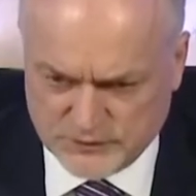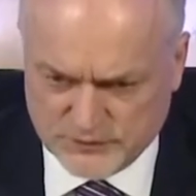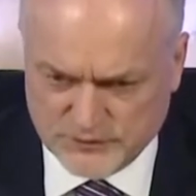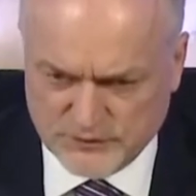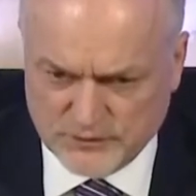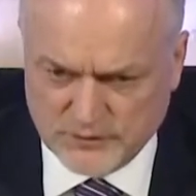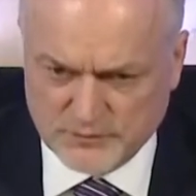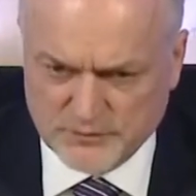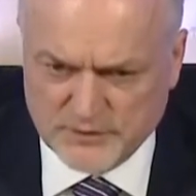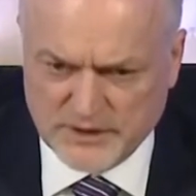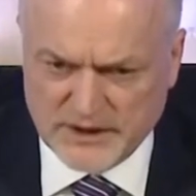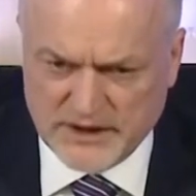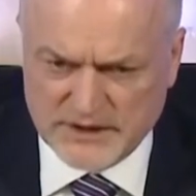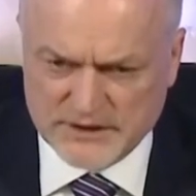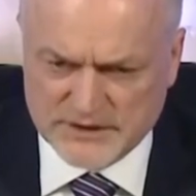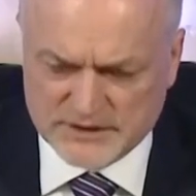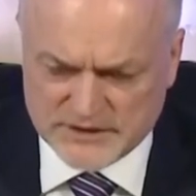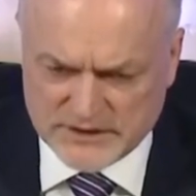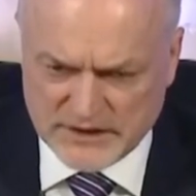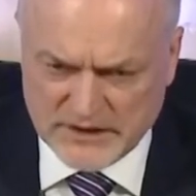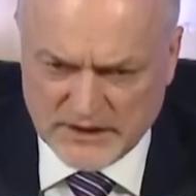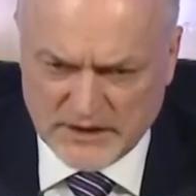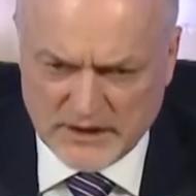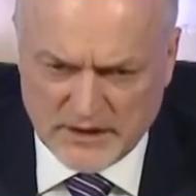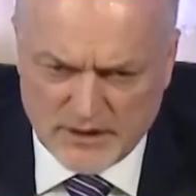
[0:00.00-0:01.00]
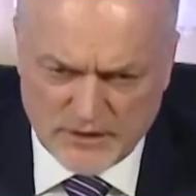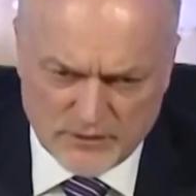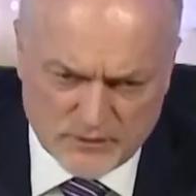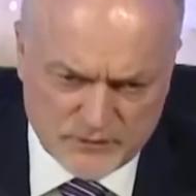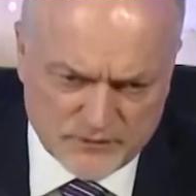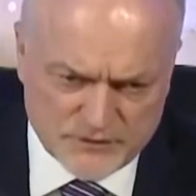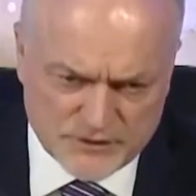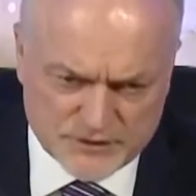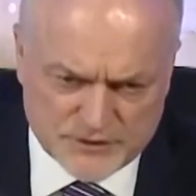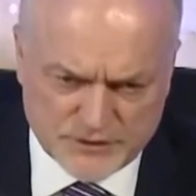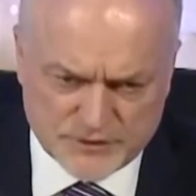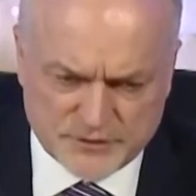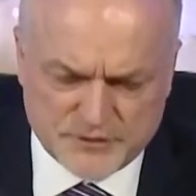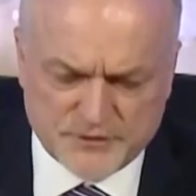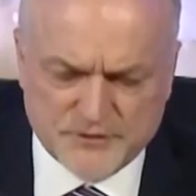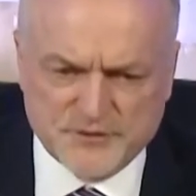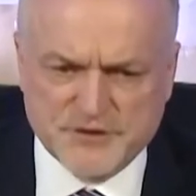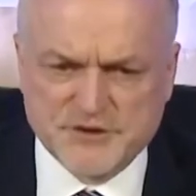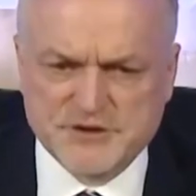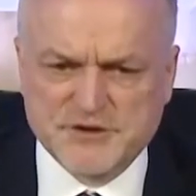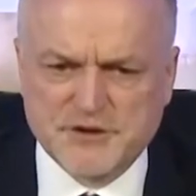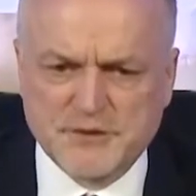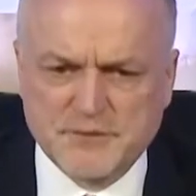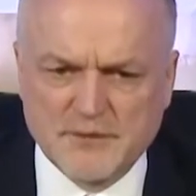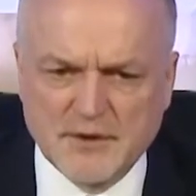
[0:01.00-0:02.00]
because there was much less
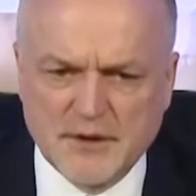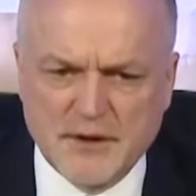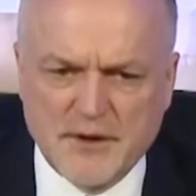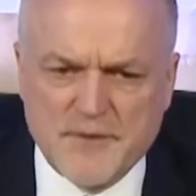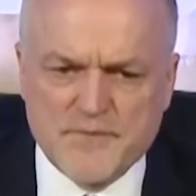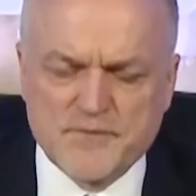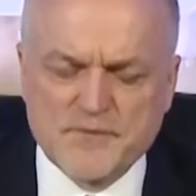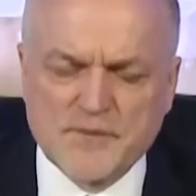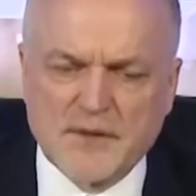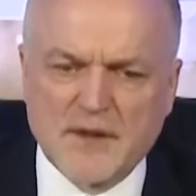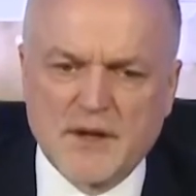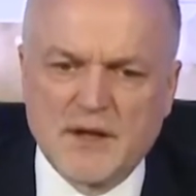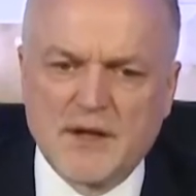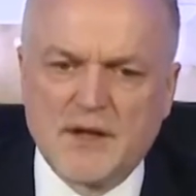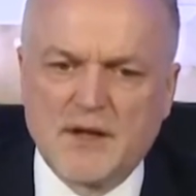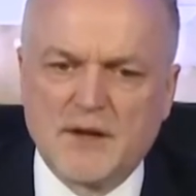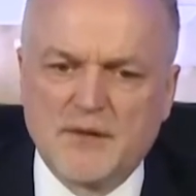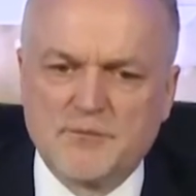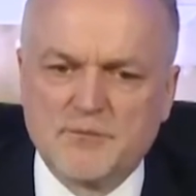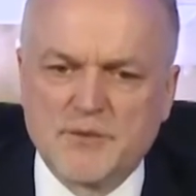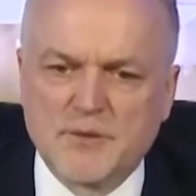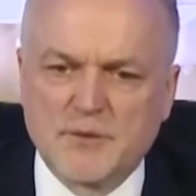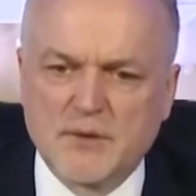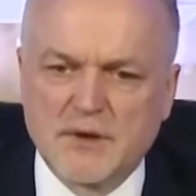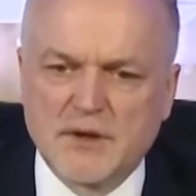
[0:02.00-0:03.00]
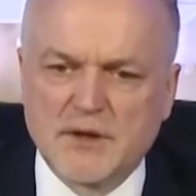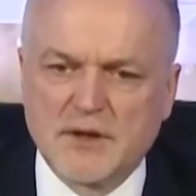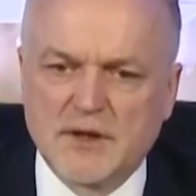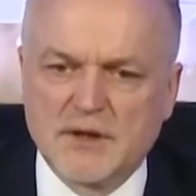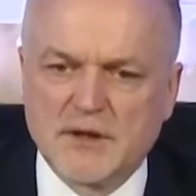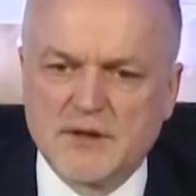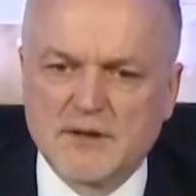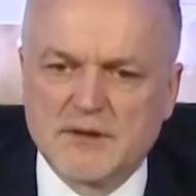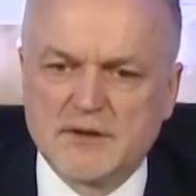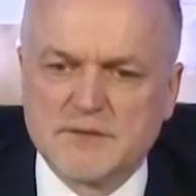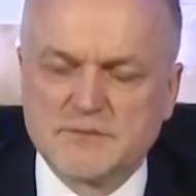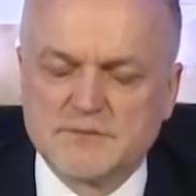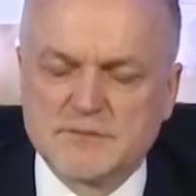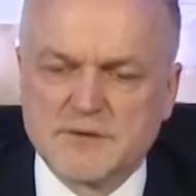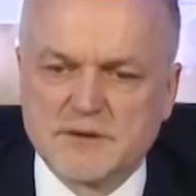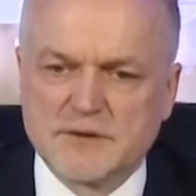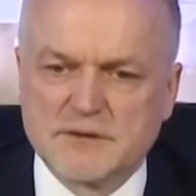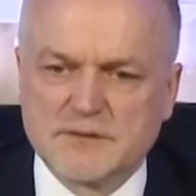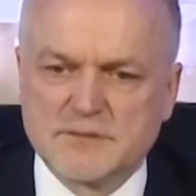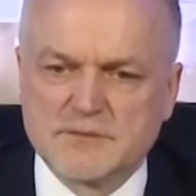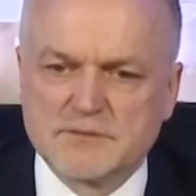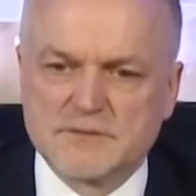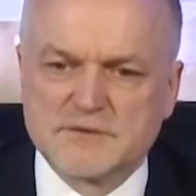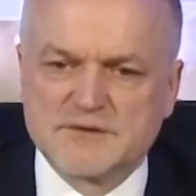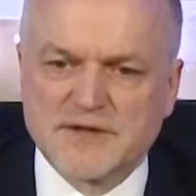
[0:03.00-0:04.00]
demand for the consumption of
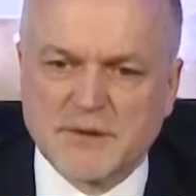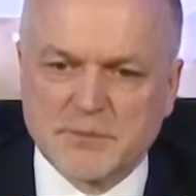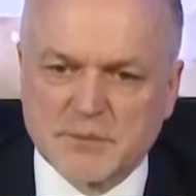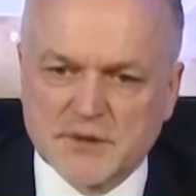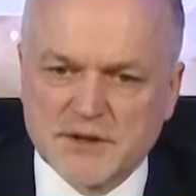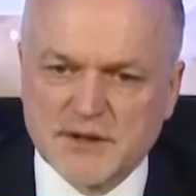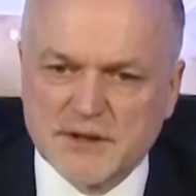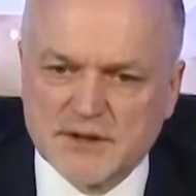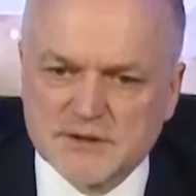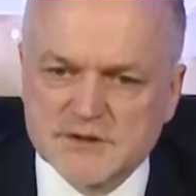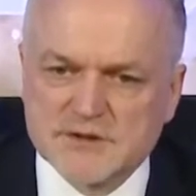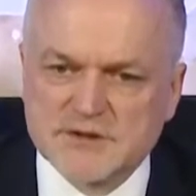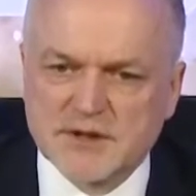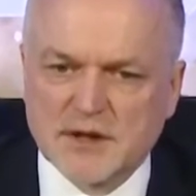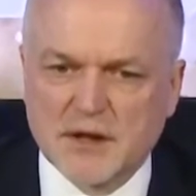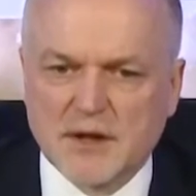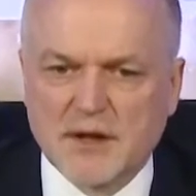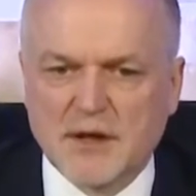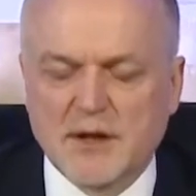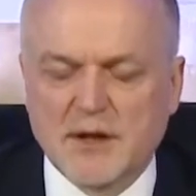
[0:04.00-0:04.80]
coal and solid fuels.